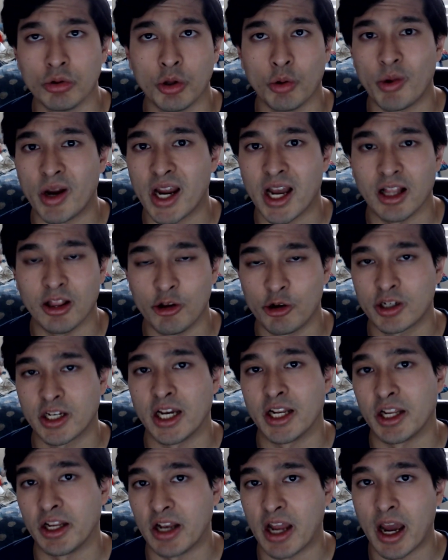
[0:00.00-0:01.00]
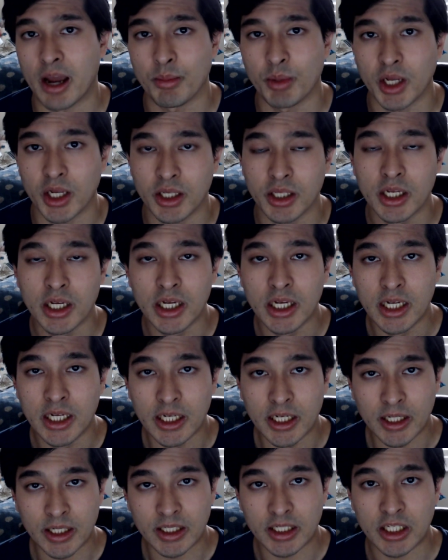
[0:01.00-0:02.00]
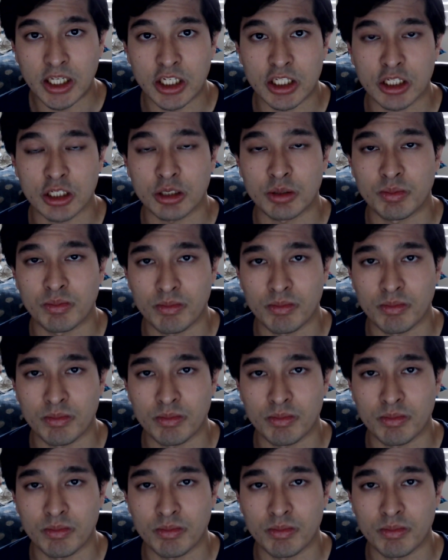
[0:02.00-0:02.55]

the way I look at it. I mean, it's